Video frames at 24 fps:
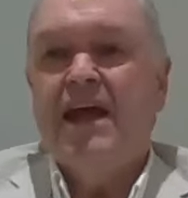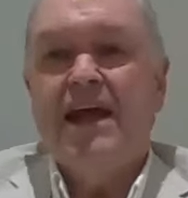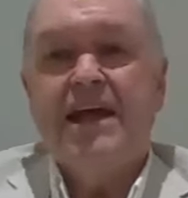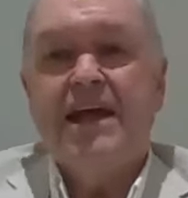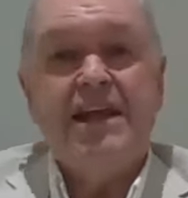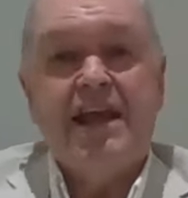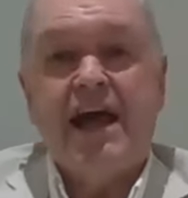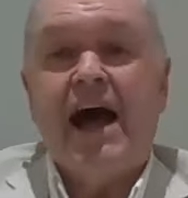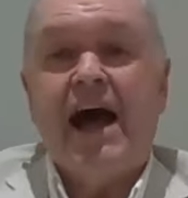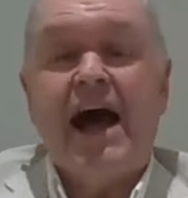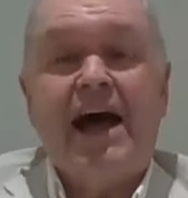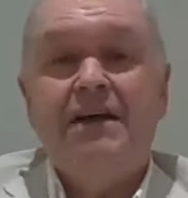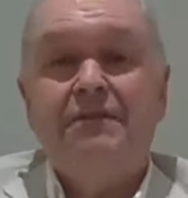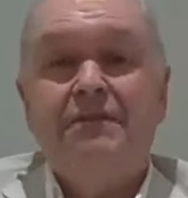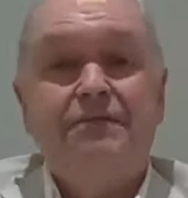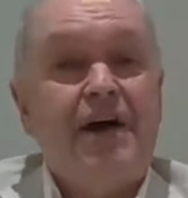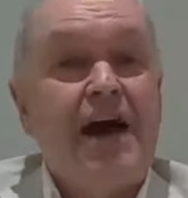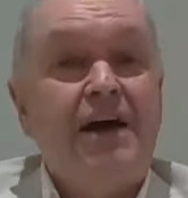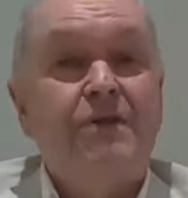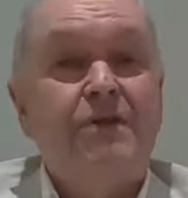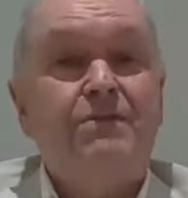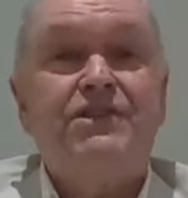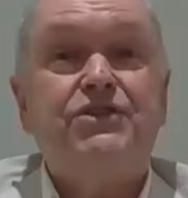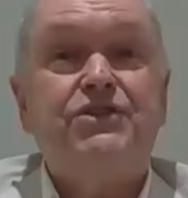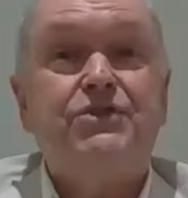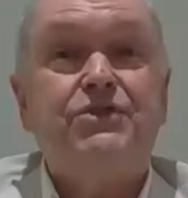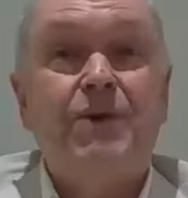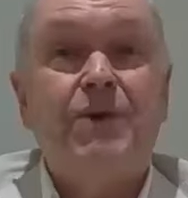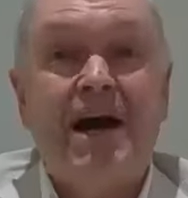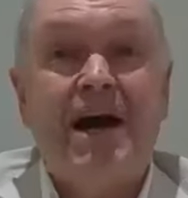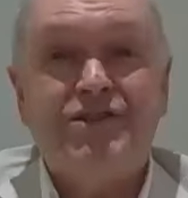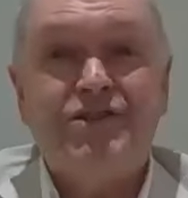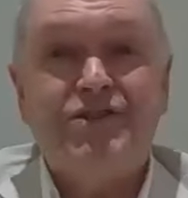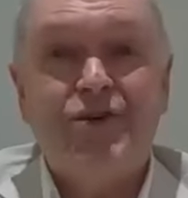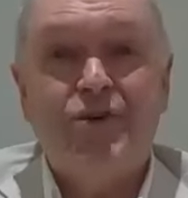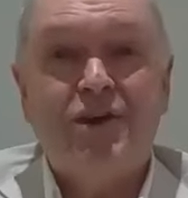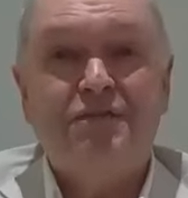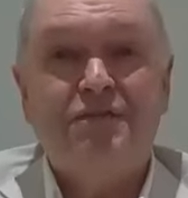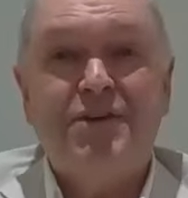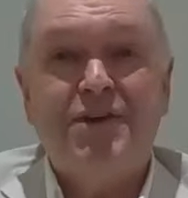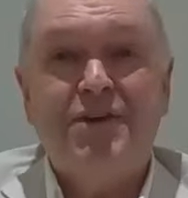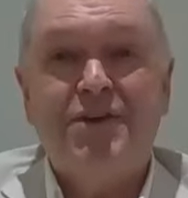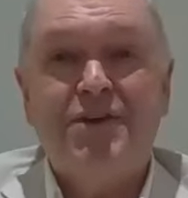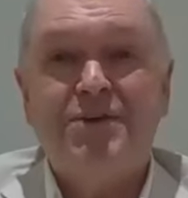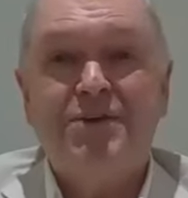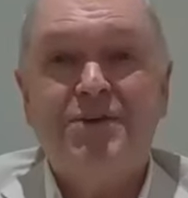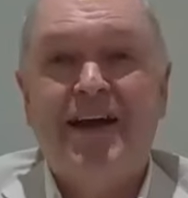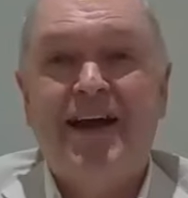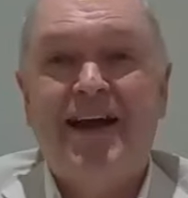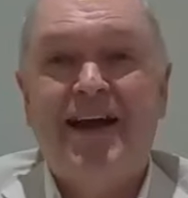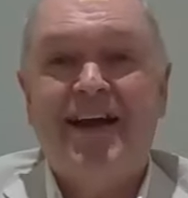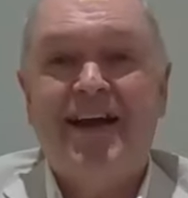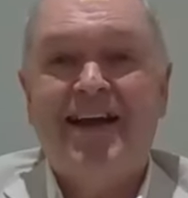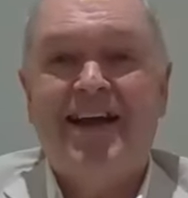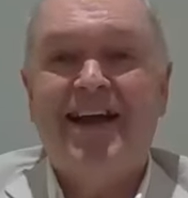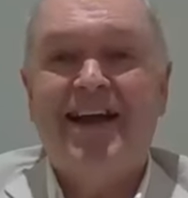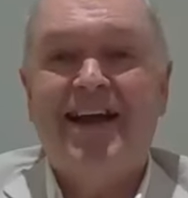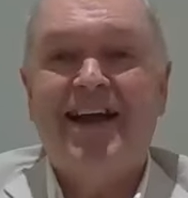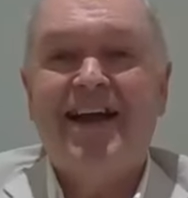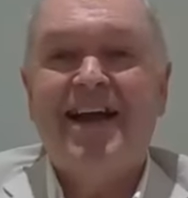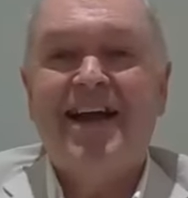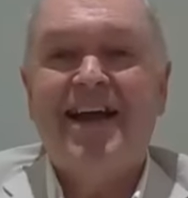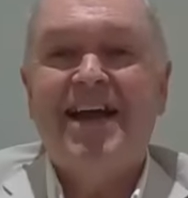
And if I was to ask all of you,